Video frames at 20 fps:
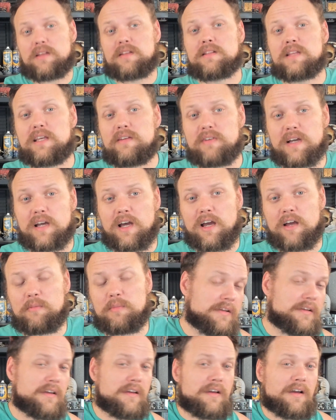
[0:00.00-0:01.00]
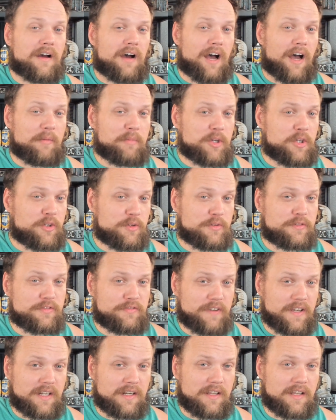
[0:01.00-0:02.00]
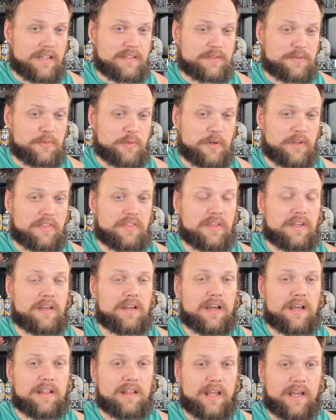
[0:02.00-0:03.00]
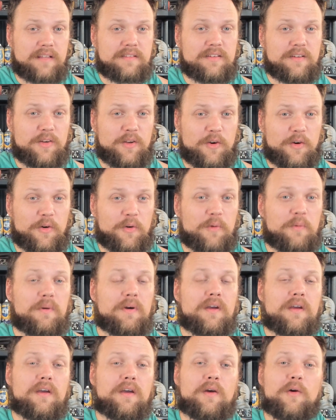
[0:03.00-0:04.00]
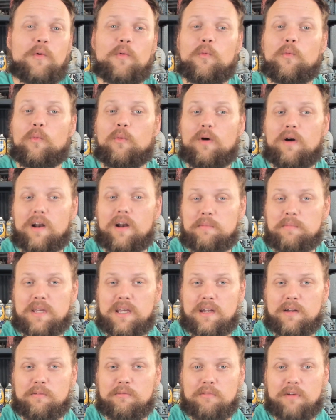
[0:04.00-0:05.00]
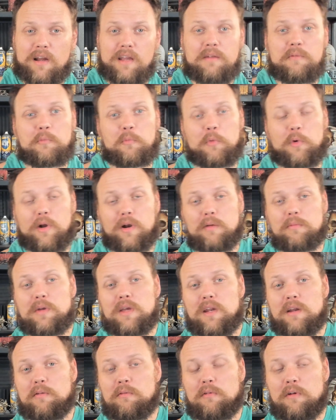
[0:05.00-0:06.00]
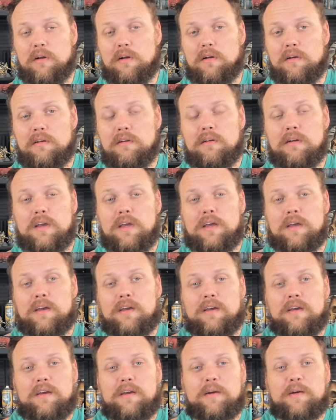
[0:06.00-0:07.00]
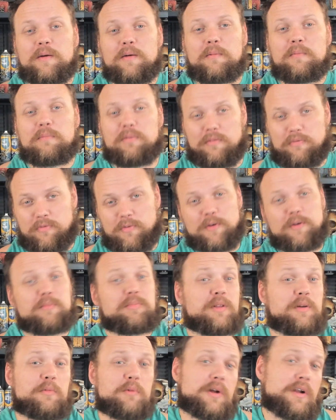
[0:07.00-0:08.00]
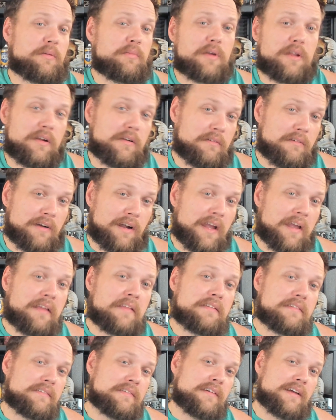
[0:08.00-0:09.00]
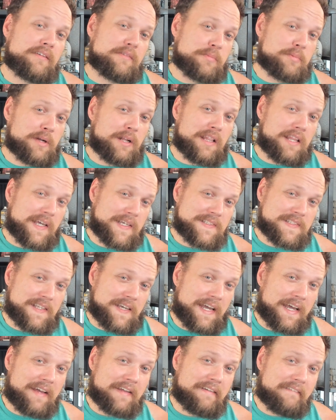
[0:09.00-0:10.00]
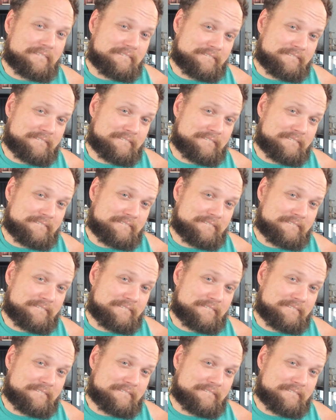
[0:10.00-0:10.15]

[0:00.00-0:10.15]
leave a comment. I'm a huge fan of that sort of thing. I like to know what I'm getting right and what I'm getting wrong. Preferably what I'm getting right. Everybody likes that.